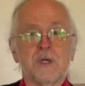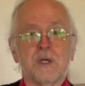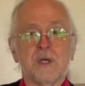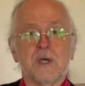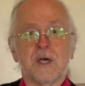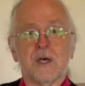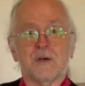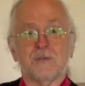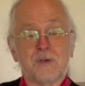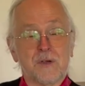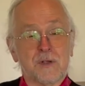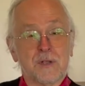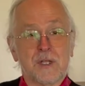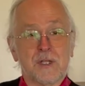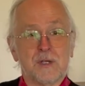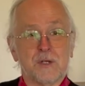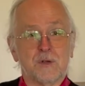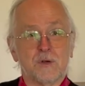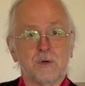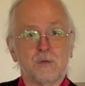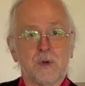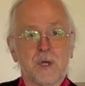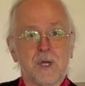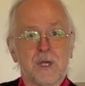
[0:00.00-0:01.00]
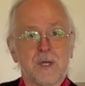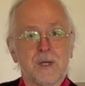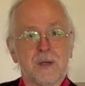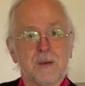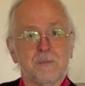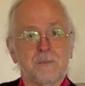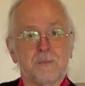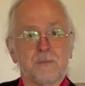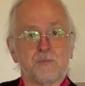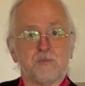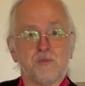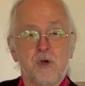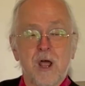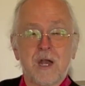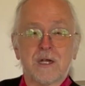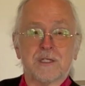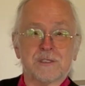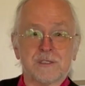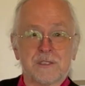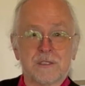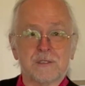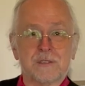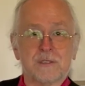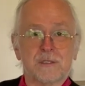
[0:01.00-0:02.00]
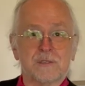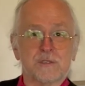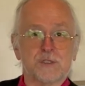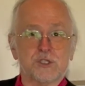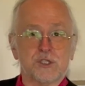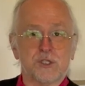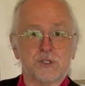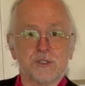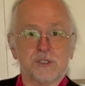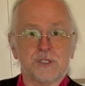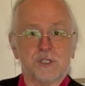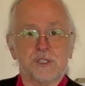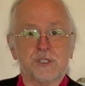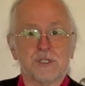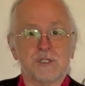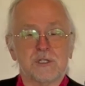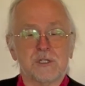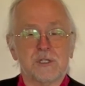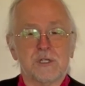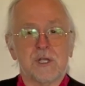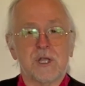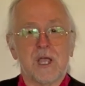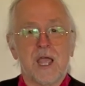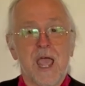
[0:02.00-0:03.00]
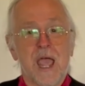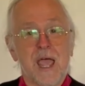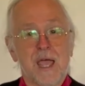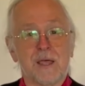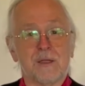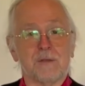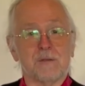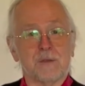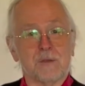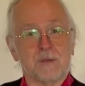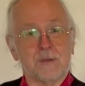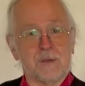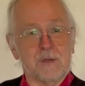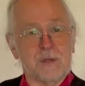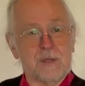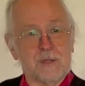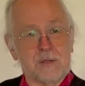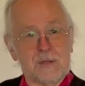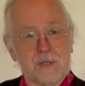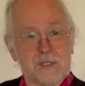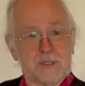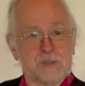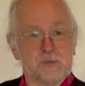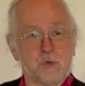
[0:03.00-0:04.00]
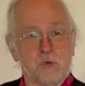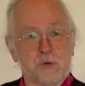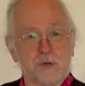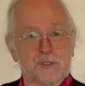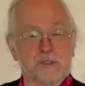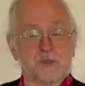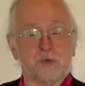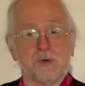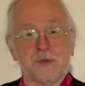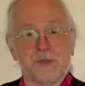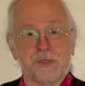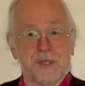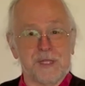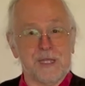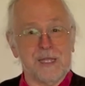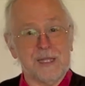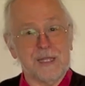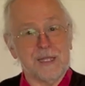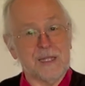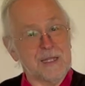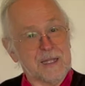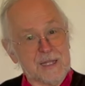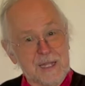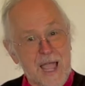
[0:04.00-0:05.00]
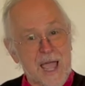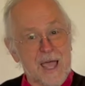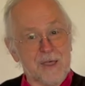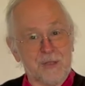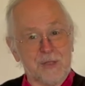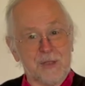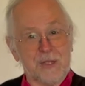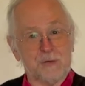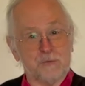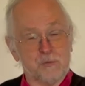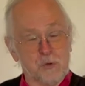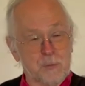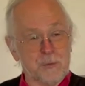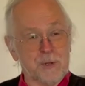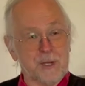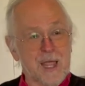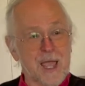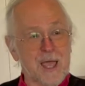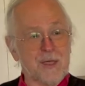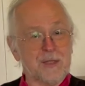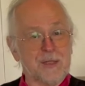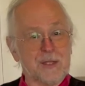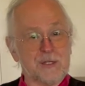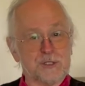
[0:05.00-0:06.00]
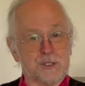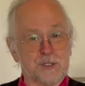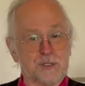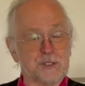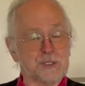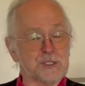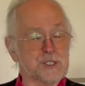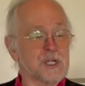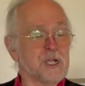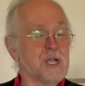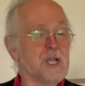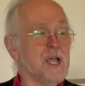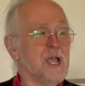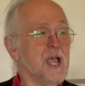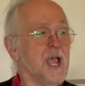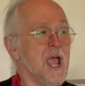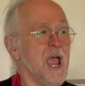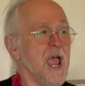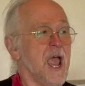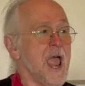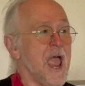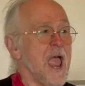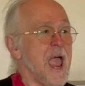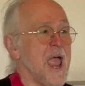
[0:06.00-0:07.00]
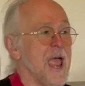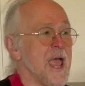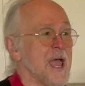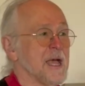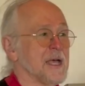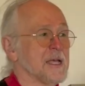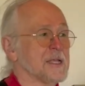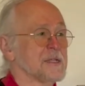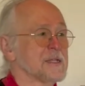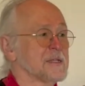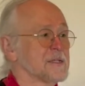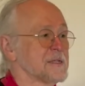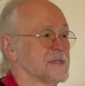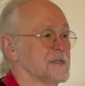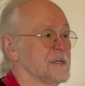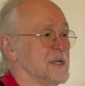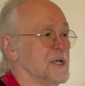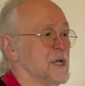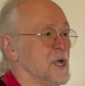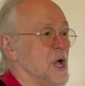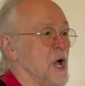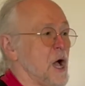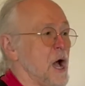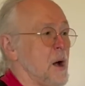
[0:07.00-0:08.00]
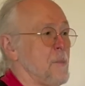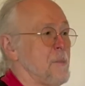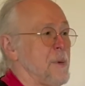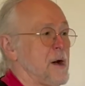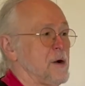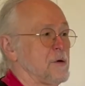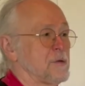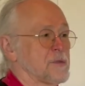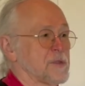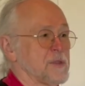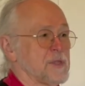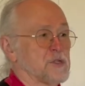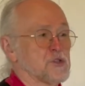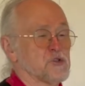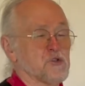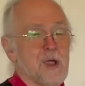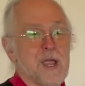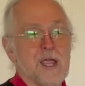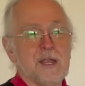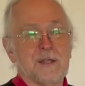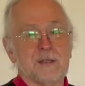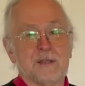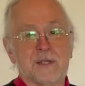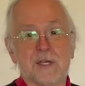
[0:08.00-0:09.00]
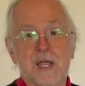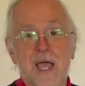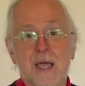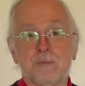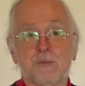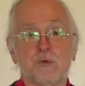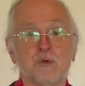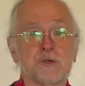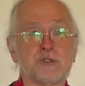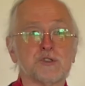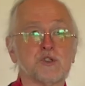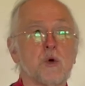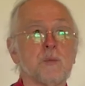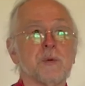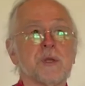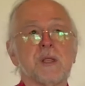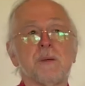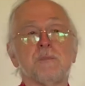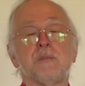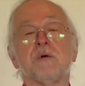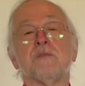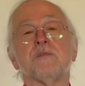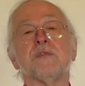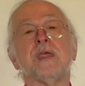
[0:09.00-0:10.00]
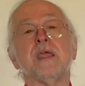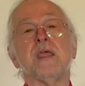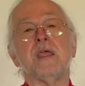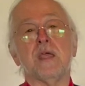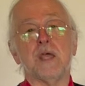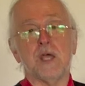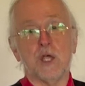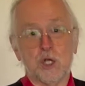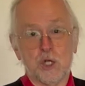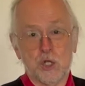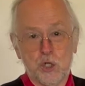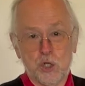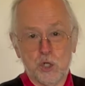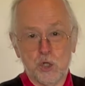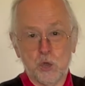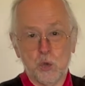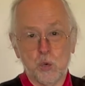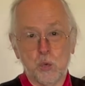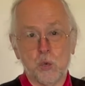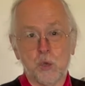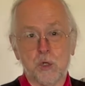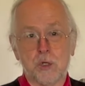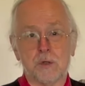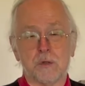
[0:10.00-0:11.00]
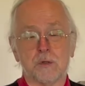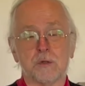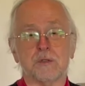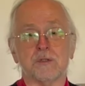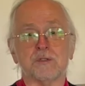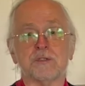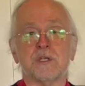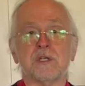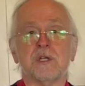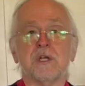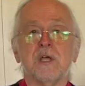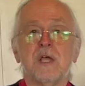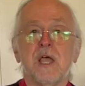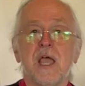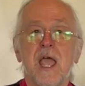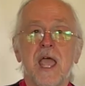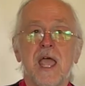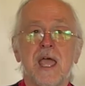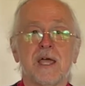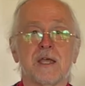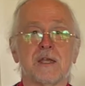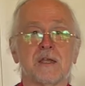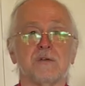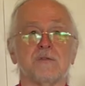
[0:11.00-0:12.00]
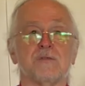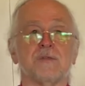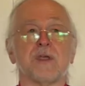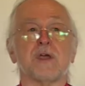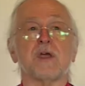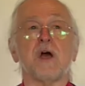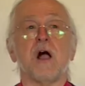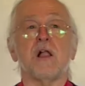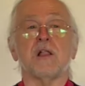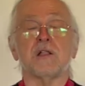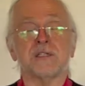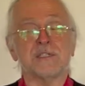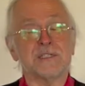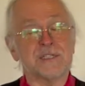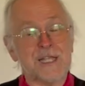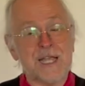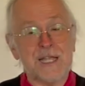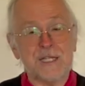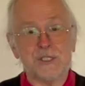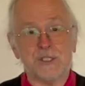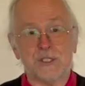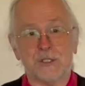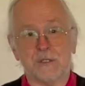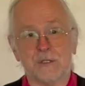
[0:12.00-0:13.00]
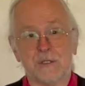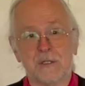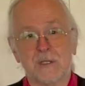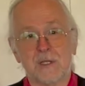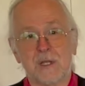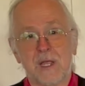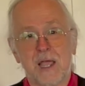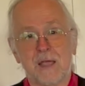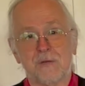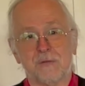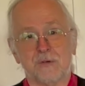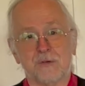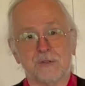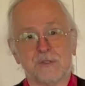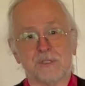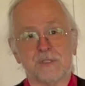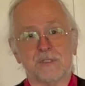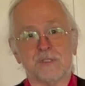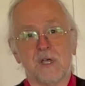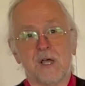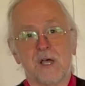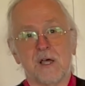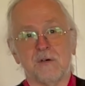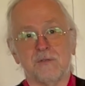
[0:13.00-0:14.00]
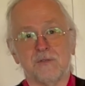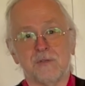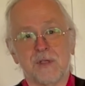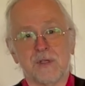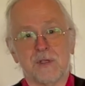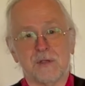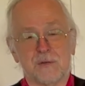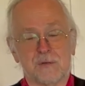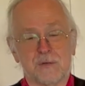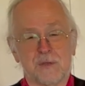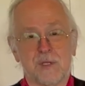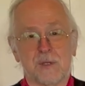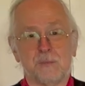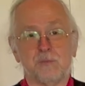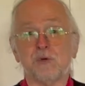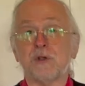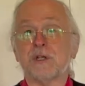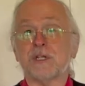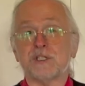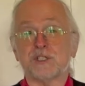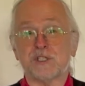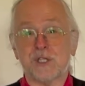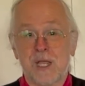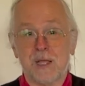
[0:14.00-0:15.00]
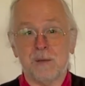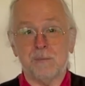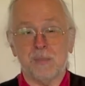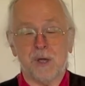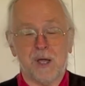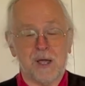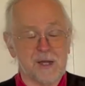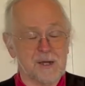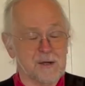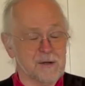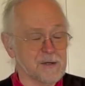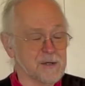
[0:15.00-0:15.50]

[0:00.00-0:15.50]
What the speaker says: fairly new Protestant church and its wars with the Roman Catholic Church, and about the trade at the time, of course, opening up of the New World and of the colonization efforts of the British Empire.